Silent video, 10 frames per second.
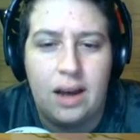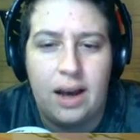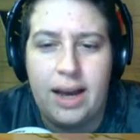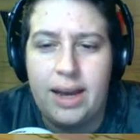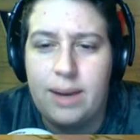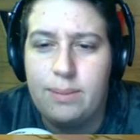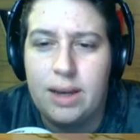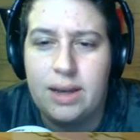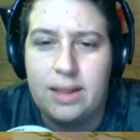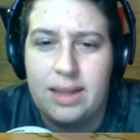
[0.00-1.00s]
I'm
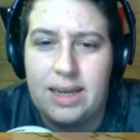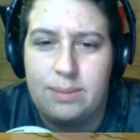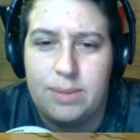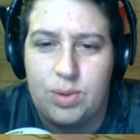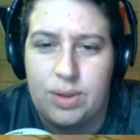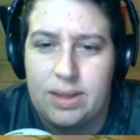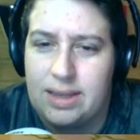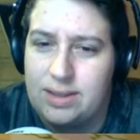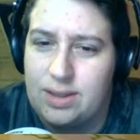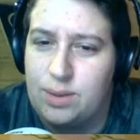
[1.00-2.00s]
leaning between
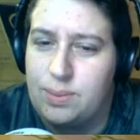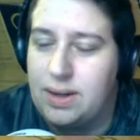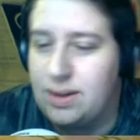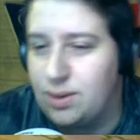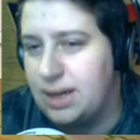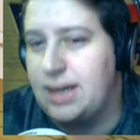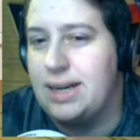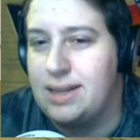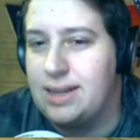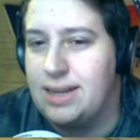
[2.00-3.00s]
these two, but
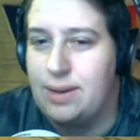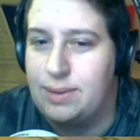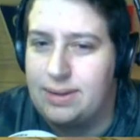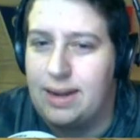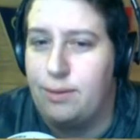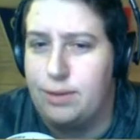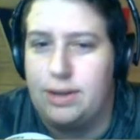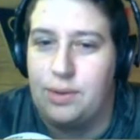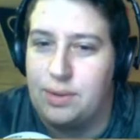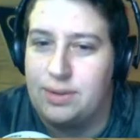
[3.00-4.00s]
organically I would
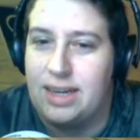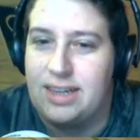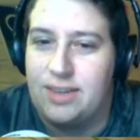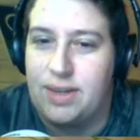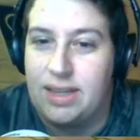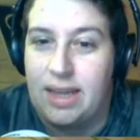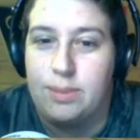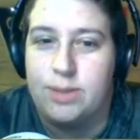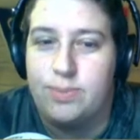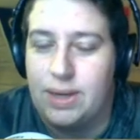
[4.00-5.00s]
know their scientific
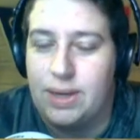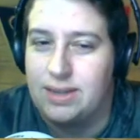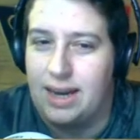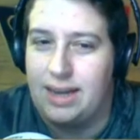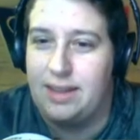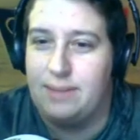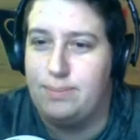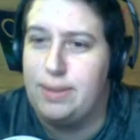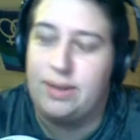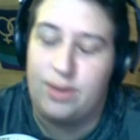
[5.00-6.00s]
names because I'd
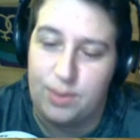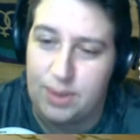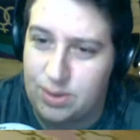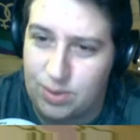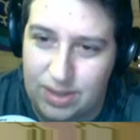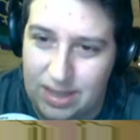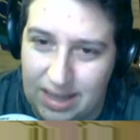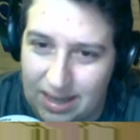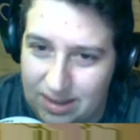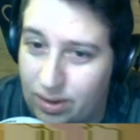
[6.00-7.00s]
be too interested
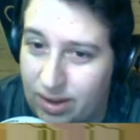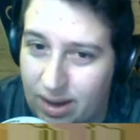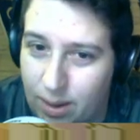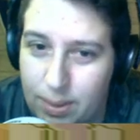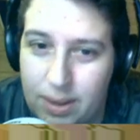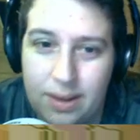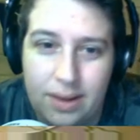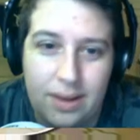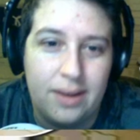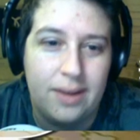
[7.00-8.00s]
not to look it up.
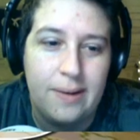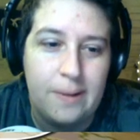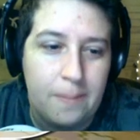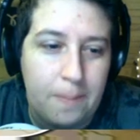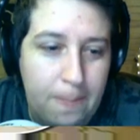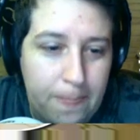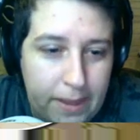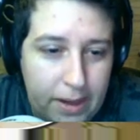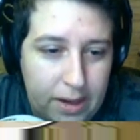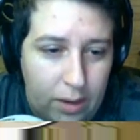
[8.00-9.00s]

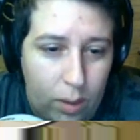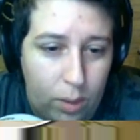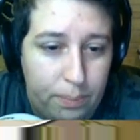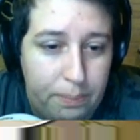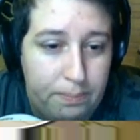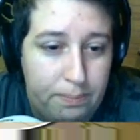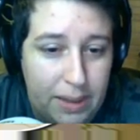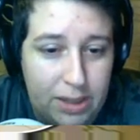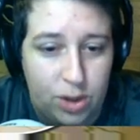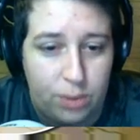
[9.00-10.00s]
You had a whole
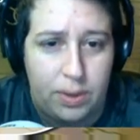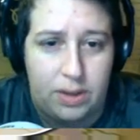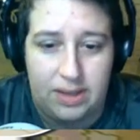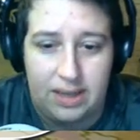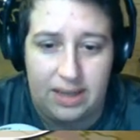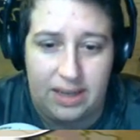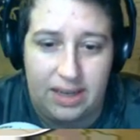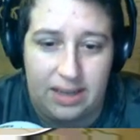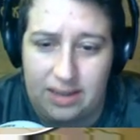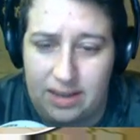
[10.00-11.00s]
picture book
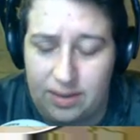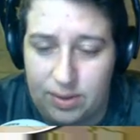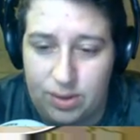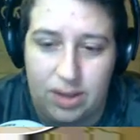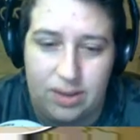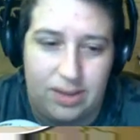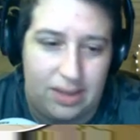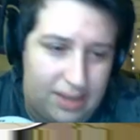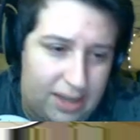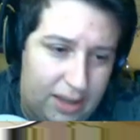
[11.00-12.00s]
dedicated to different shells and
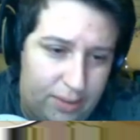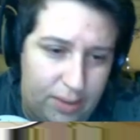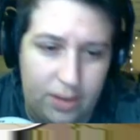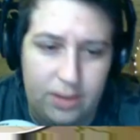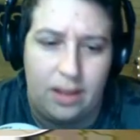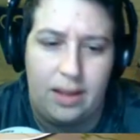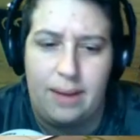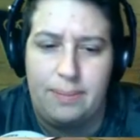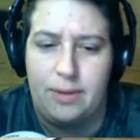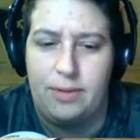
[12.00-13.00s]
sea life. You learned a
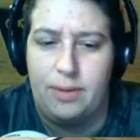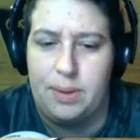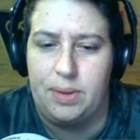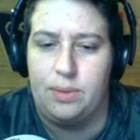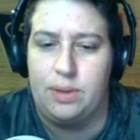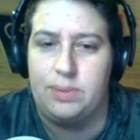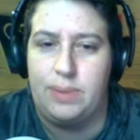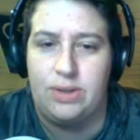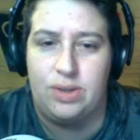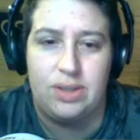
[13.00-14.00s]
lot by flipping through its
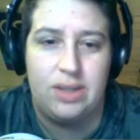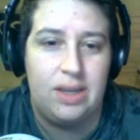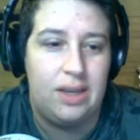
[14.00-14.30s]
pages.